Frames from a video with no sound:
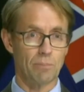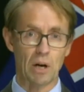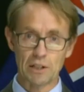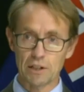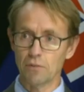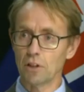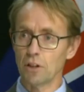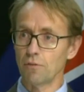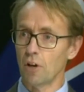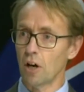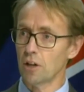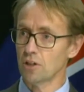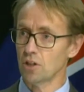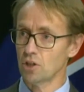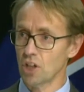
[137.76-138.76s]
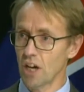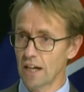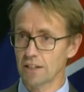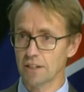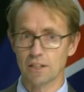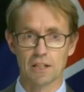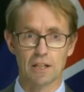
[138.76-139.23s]
by giving the virus a
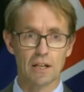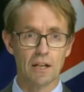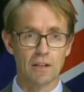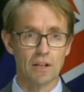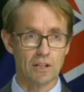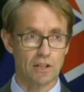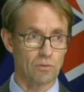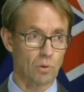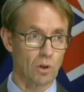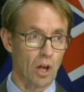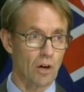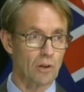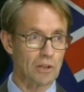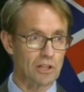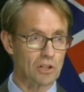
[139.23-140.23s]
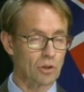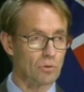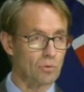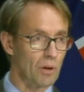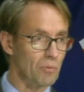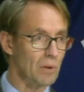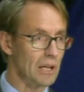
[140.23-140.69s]
chance that it will only
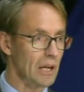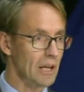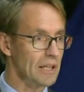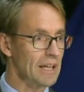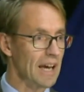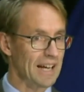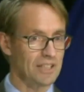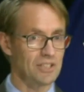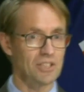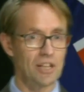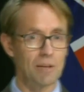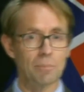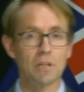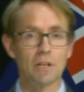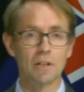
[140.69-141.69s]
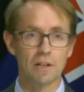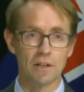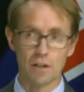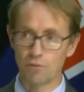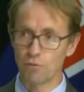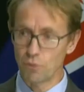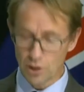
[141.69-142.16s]
too readily accept
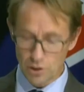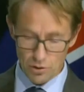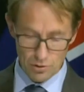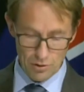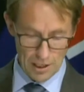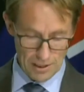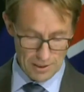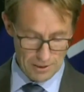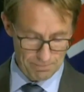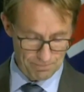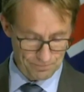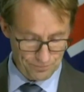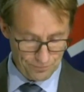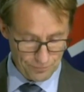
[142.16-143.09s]
if we do that.